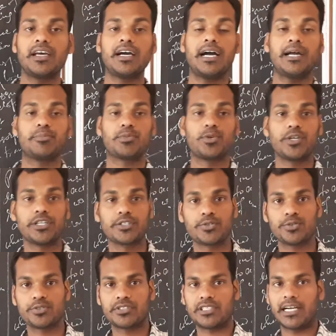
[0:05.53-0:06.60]
I am going
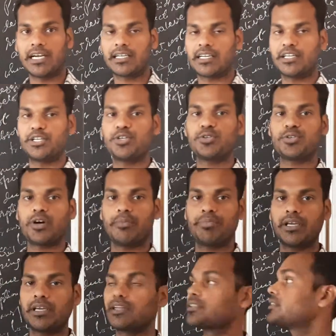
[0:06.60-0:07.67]
to start a new
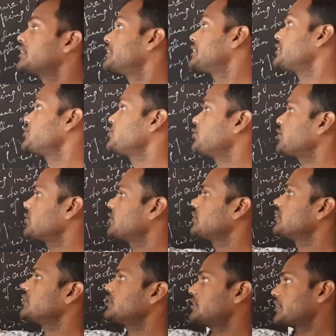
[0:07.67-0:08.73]
topic, that is your
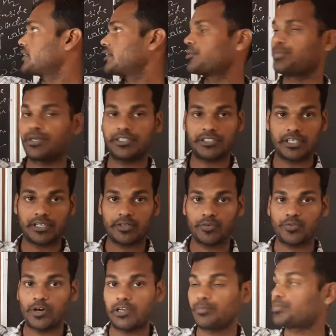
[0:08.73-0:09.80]
turgor pressure,
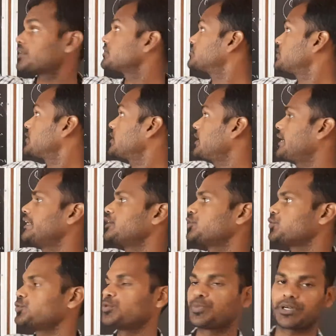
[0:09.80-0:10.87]
wall pressure and
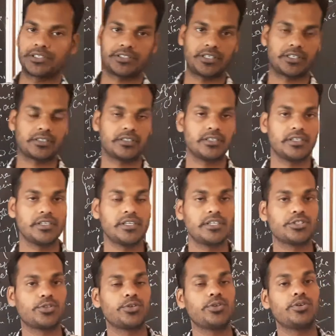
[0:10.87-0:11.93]
root pressure.
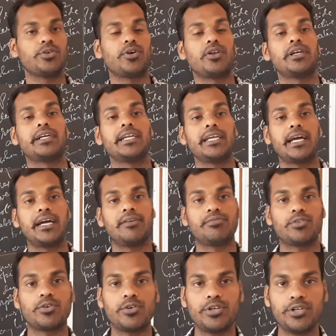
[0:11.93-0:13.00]
So already I
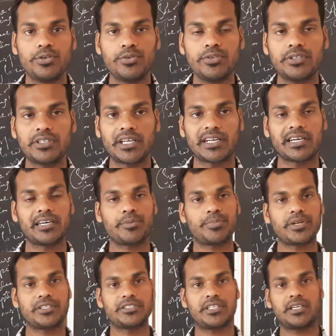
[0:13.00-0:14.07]
have told you
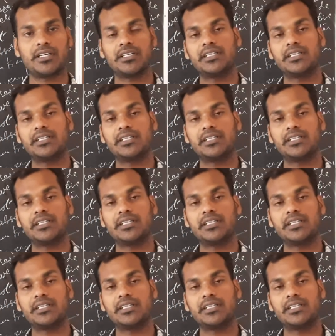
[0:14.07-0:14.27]
turgor pressure,